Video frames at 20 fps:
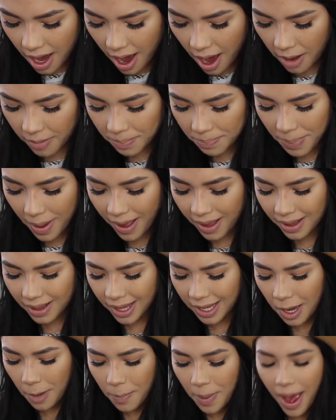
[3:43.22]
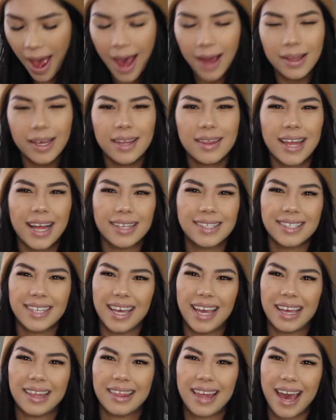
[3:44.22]
like a palette that's
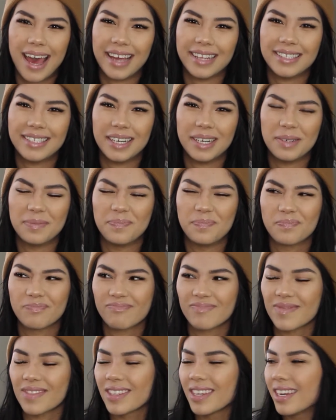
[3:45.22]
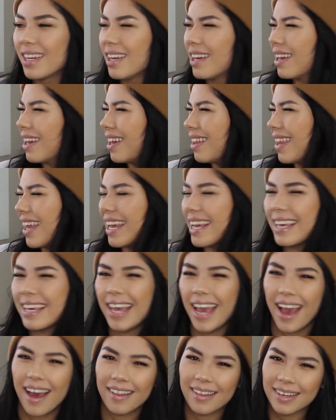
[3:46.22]
like that like
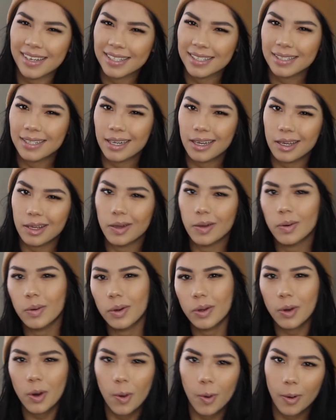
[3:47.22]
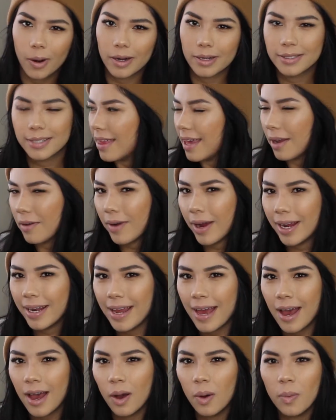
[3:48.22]
galaxy unicorn thing right
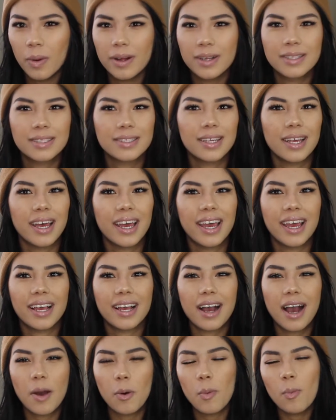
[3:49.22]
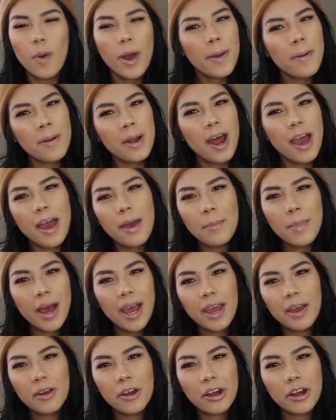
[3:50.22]
now, where it's like, when am
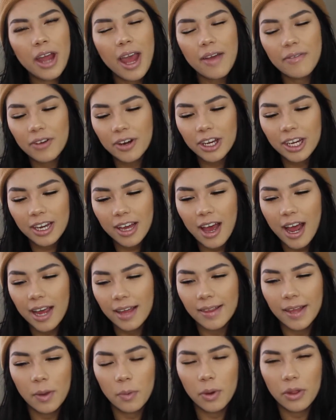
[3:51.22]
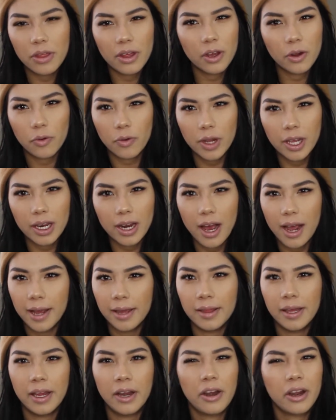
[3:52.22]
I ever gonna highlight with a green
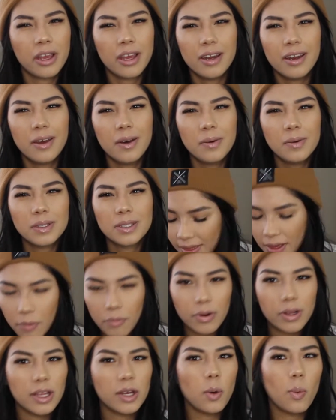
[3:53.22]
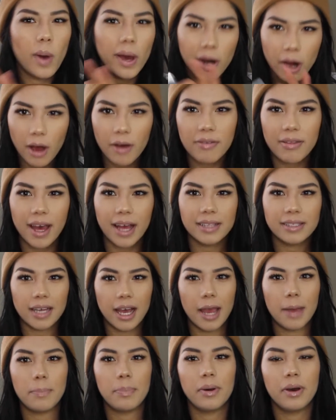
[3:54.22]
highlighter, you know? They really went off that
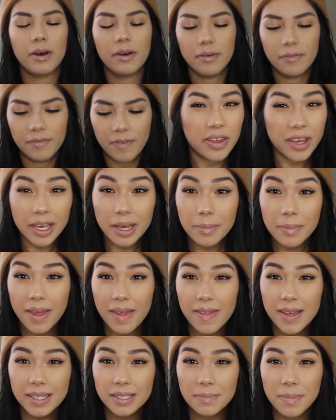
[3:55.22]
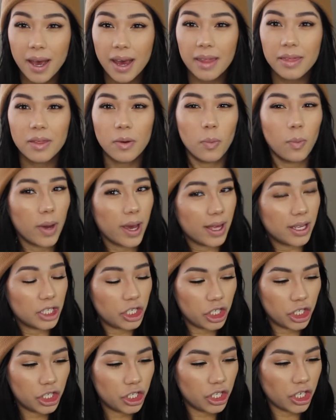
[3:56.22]
type of theme this month,
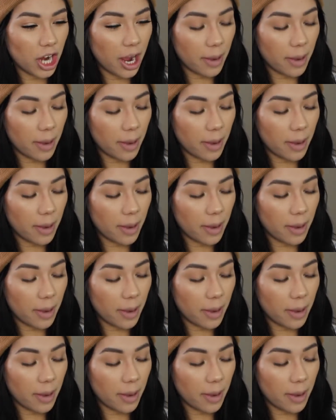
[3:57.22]
which